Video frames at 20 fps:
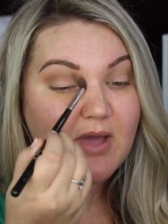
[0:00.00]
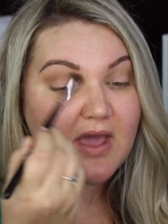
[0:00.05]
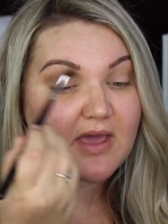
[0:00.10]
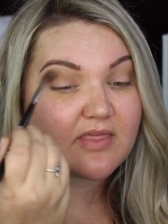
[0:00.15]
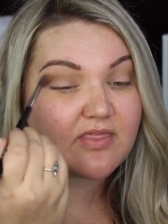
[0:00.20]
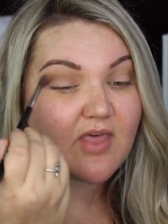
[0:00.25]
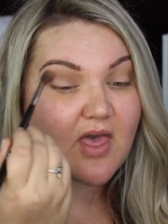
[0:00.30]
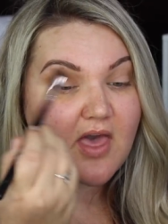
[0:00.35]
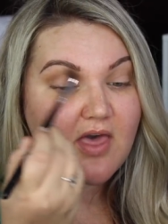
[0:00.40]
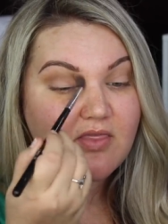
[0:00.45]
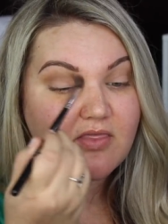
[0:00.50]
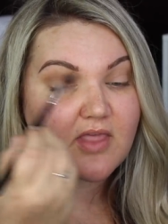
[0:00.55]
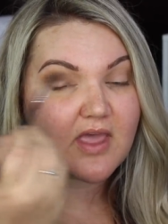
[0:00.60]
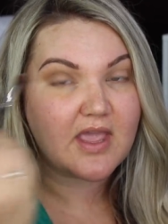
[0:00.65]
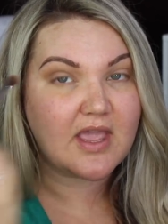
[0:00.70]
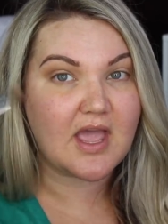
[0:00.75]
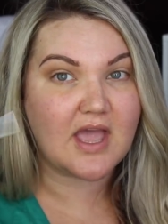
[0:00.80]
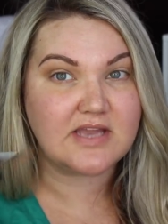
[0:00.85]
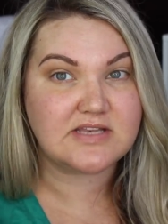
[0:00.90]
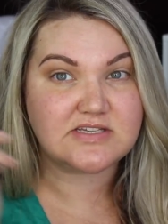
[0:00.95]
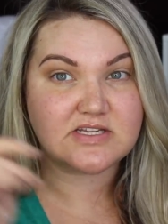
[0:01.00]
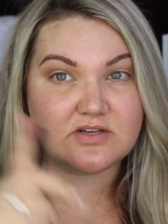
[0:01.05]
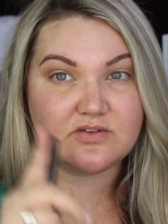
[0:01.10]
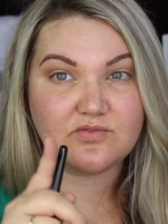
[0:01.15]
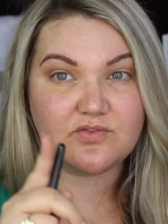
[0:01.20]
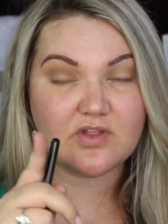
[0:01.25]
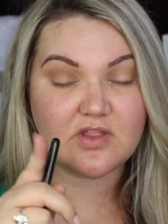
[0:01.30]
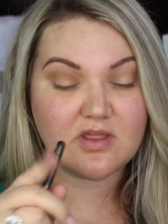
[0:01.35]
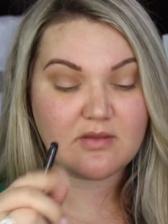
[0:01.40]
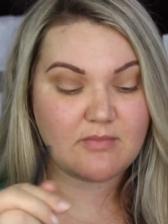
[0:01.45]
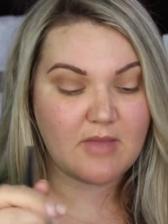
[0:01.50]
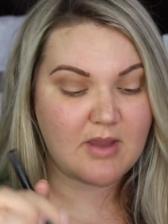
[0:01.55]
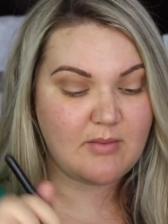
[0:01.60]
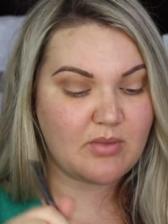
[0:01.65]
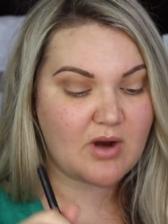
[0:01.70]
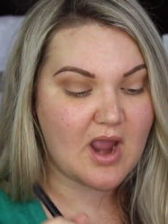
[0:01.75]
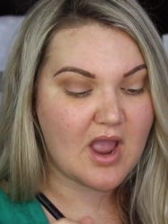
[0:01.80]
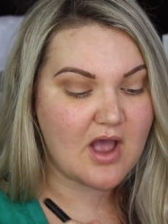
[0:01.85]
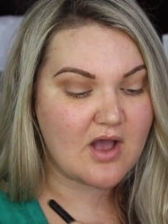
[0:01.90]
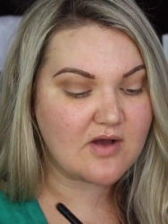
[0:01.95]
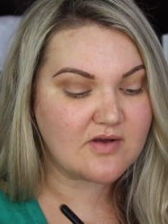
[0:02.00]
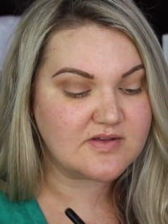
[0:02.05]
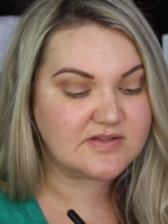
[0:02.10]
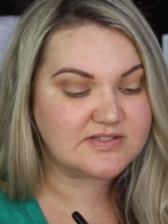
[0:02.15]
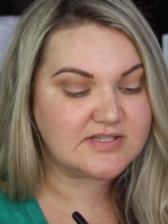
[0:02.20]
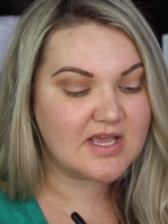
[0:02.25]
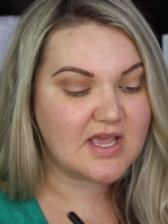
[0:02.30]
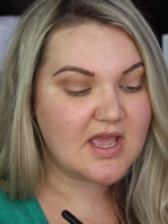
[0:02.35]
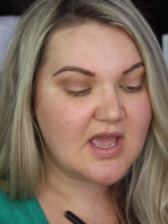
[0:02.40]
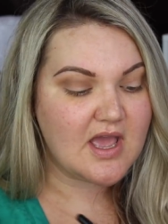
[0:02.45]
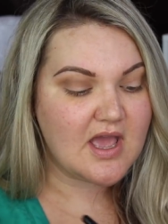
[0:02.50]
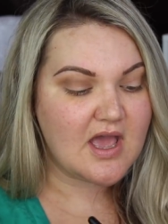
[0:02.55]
back then like I didn't fill in my brows.